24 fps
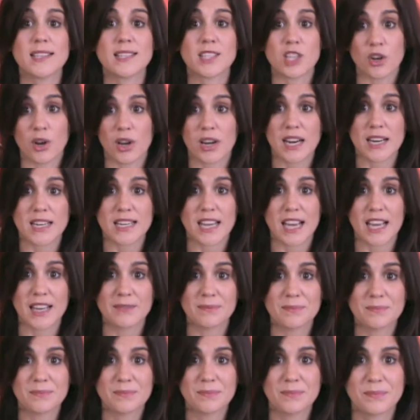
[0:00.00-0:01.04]
is a great idea.
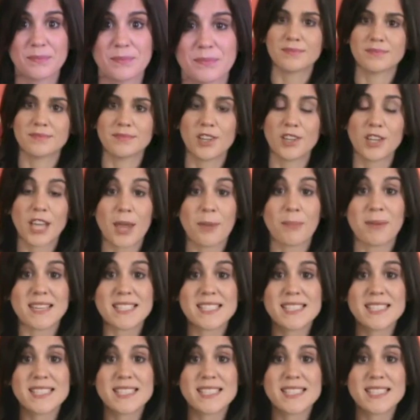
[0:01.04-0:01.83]
Okay, my